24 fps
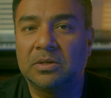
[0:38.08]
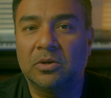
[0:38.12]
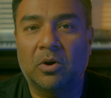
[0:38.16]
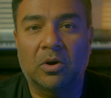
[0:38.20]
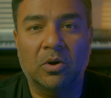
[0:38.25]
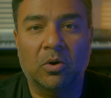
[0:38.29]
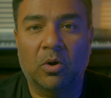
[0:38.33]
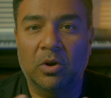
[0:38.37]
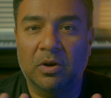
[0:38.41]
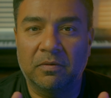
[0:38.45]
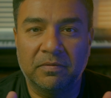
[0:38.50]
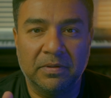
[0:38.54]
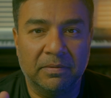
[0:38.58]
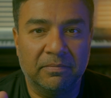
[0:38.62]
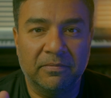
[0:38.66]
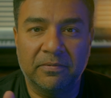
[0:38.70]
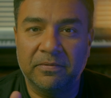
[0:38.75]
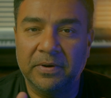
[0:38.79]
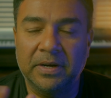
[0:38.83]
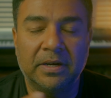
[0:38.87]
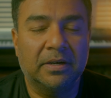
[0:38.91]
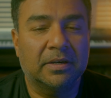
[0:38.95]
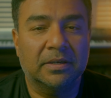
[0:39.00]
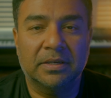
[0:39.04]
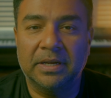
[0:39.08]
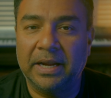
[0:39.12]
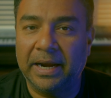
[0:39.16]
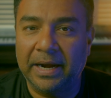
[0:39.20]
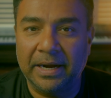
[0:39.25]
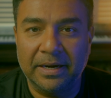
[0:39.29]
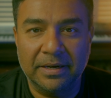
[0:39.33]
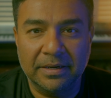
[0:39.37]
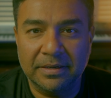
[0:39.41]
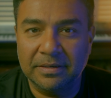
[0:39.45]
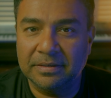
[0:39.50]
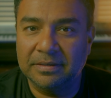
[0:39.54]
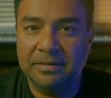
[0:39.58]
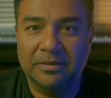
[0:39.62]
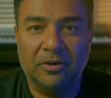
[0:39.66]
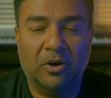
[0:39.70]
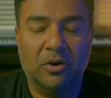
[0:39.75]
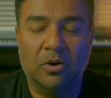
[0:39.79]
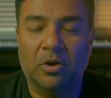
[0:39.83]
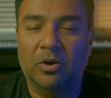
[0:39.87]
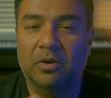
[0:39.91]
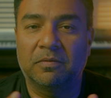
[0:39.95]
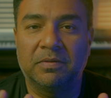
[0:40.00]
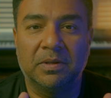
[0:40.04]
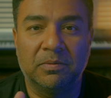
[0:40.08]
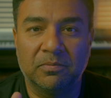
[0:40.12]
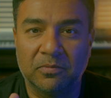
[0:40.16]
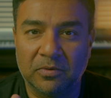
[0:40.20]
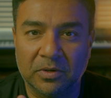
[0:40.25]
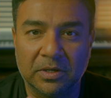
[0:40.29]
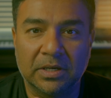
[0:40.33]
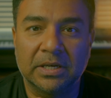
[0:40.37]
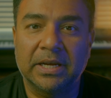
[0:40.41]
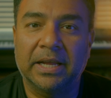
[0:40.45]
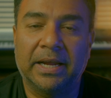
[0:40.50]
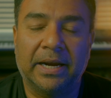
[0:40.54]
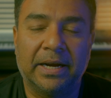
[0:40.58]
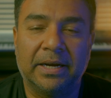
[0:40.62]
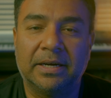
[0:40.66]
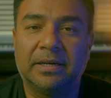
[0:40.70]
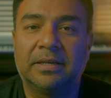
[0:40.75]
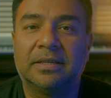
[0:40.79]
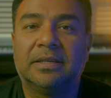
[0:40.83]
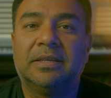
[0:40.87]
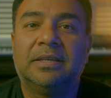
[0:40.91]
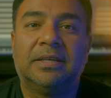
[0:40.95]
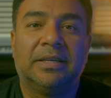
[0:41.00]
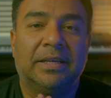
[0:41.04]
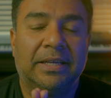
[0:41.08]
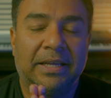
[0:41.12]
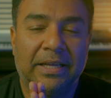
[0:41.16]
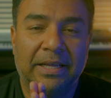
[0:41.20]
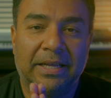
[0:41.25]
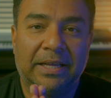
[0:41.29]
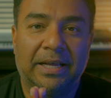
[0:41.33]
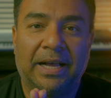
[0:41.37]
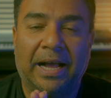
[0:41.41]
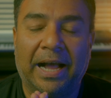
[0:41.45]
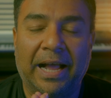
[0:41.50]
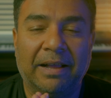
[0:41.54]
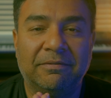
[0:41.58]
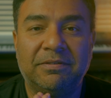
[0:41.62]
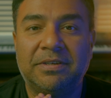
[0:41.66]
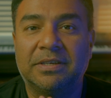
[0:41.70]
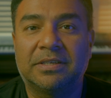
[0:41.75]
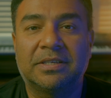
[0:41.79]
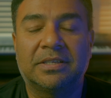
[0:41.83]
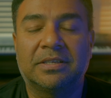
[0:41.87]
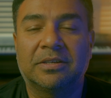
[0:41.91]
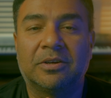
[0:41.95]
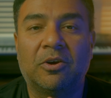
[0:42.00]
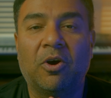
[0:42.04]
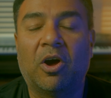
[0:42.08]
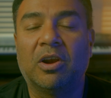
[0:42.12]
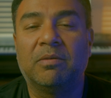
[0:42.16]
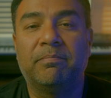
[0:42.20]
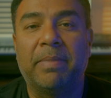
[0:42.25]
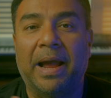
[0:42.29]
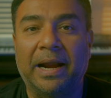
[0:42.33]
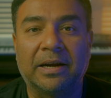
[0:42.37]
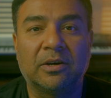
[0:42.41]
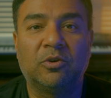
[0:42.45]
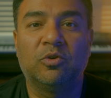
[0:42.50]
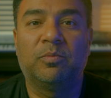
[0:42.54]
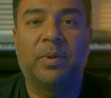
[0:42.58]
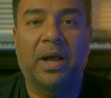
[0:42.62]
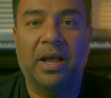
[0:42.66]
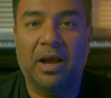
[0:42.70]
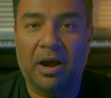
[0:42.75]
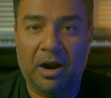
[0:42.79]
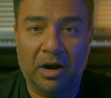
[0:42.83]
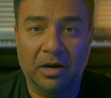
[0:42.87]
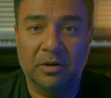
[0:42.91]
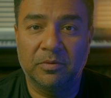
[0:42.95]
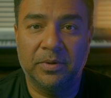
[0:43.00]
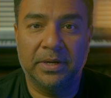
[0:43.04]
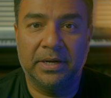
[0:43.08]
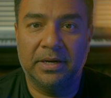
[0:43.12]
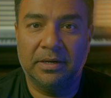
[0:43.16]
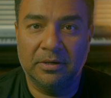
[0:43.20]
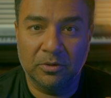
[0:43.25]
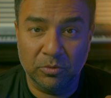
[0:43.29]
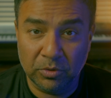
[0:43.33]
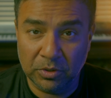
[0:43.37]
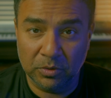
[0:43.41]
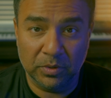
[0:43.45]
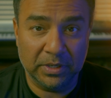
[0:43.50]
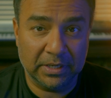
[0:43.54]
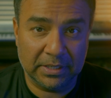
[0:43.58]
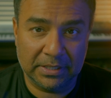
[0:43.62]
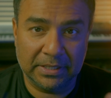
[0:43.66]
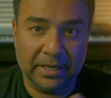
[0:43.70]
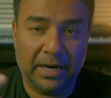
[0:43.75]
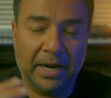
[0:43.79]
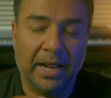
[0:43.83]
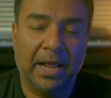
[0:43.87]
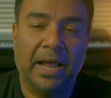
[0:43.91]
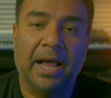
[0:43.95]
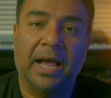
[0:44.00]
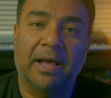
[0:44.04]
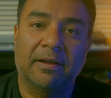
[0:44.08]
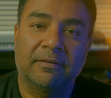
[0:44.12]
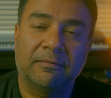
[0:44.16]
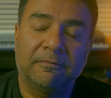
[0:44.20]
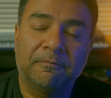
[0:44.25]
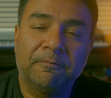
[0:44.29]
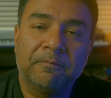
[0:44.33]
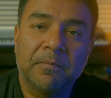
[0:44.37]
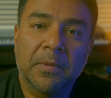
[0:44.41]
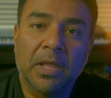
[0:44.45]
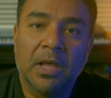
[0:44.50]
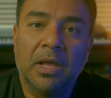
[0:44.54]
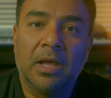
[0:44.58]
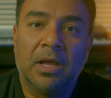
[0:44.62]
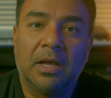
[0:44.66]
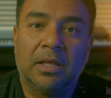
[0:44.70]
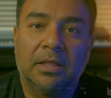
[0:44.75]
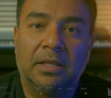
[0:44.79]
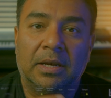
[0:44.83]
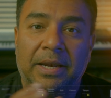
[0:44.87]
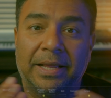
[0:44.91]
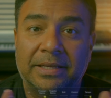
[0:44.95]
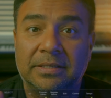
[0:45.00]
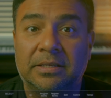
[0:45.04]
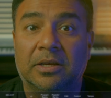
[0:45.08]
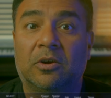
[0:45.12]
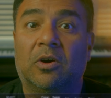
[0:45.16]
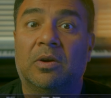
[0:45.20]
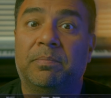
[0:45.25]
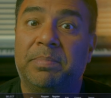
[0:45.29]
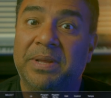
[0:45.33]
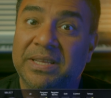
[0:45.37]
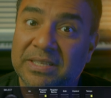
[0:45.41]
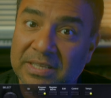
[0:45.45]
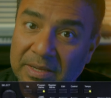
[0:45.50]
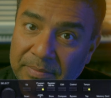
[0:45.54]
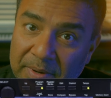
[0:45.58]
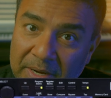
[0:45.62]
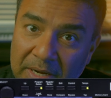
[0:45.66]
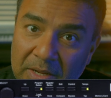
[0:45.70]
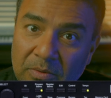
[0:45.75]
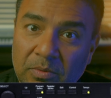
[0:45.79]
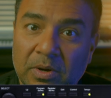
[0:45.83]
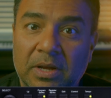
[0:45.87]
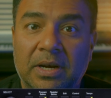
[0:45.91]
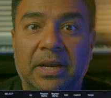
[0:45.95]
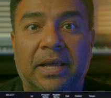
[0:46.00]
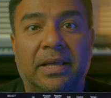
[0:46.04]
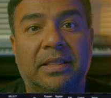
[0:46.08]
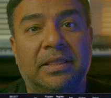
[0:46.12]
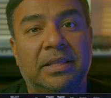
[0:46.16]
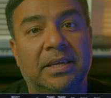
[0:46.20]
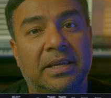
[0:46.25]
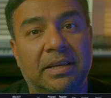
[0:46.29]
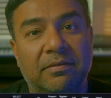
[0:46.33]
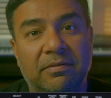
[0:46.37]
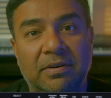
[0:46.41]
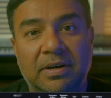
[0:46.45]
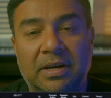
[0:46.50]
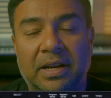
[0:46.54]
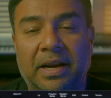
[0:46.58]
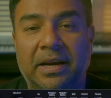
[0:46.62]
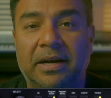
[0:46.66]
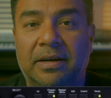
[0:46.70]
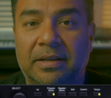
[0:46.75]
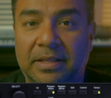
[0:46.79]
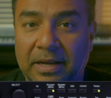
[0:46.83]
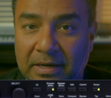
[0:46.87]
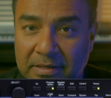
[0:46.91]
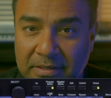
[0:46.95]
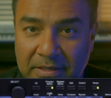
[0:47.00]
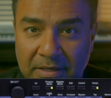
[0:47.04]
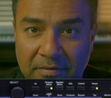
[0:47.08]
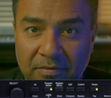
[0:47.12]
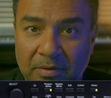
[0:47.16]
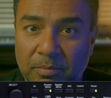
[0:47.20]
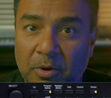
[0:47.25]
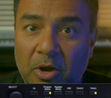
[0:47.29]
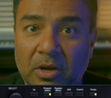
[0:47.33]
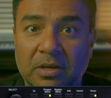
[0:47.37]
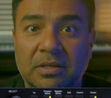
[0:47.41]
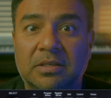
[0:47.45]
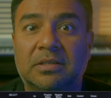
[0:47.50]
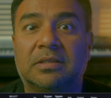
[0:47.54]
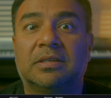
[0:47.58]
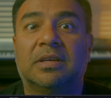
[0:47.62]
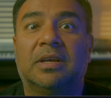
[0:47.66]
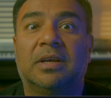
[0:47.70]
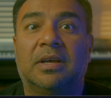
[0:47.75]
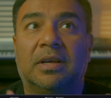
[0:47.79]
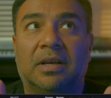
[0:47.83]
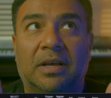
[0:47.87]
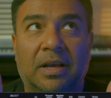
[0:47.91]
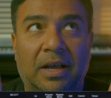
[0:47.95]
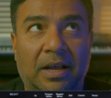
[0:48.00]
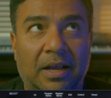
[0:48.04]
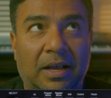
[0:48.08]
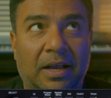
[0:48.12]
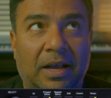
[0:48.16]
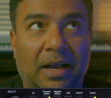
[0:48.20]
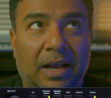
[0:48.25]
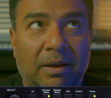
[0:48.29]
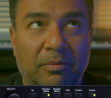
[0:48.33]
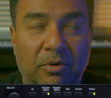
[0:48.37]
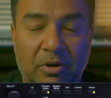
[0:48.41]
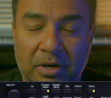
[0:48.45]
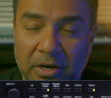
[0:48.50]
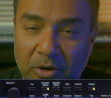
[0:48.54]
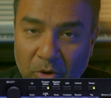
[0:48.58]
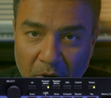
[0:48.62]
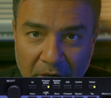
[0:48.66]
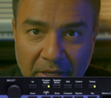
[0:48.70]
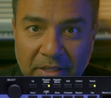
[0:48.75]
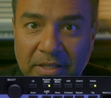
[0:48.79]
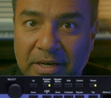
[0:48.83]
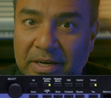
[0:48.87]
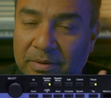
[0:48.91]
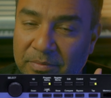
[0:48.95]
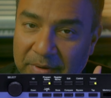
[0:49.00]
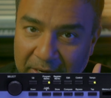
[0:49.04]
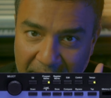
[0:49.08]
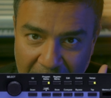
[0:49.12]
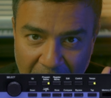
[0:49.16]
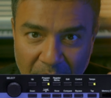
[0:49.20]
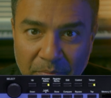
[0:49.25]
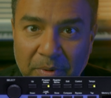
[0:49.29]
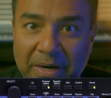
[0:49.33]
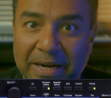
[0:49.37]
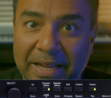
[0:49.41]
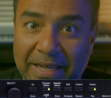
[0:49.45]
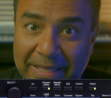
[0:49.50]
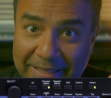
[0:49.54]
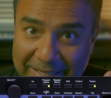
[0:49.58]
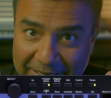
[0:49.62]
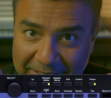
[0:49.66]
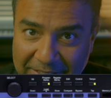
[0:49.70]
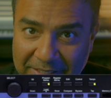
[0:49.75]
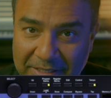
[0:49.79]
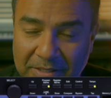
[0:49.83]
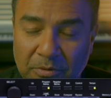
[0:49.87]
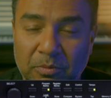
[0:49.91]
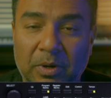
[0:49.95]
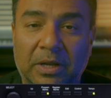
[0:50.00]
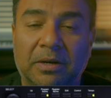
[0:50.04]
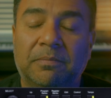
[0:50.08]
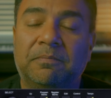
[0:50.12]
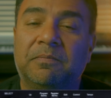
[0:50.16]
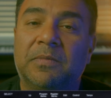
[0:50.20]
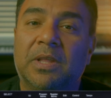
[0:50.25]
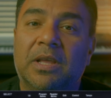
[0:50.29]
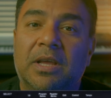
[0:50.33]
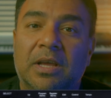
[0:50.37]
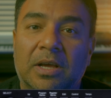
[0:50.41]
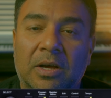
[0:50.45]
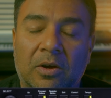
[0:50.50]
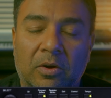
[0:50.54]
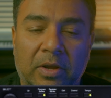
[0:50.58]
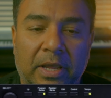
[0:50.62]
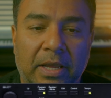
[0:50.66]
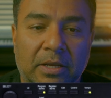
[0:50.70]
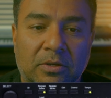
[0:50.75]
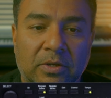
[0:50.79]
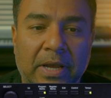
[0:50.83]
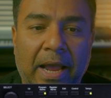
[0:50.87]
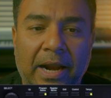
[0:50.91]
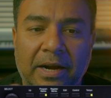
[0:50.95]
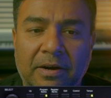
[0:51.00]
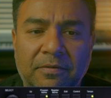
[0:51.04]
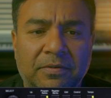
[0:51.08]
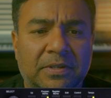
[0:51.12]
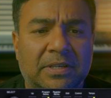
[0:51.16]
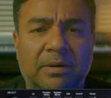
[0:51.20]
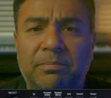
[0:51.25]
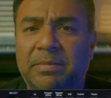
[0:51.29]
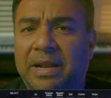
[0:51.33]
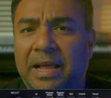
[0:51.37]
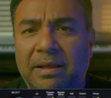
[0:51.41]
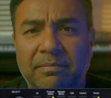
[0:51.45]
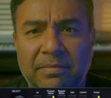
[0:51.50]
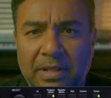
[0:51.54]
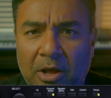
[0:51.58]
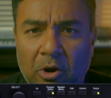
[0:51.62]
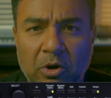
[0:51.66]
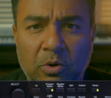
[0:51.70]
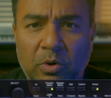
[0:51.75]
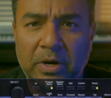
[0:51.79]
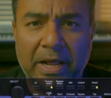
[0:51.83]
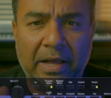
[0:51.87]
not all of them fit and not all of them work, and I've just gone back to my hardware, 2 units that I have. The Lexicon PCM81 and the Eventide, that silver box. I'm not recalling the name right now, but yeah, that's the one. Okay, so I had it for some time, now I don't